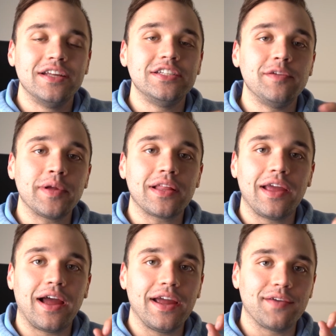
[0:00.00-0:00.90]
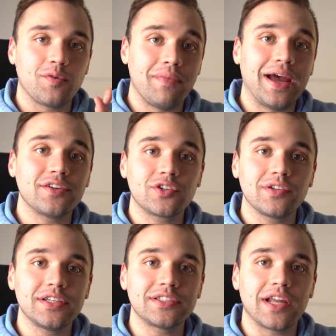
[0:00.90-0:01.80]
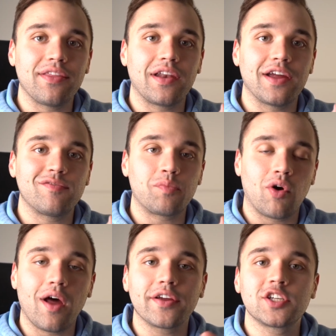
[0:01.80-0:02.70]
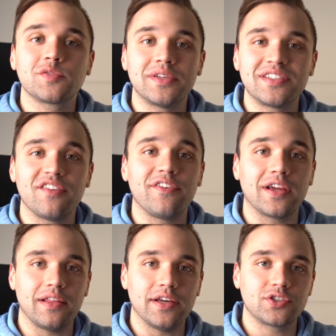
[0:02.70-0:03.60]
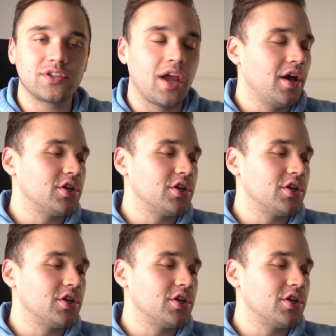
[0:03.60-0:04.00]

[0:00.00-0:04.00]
Typically, I have a master list and then I have product-specific lists.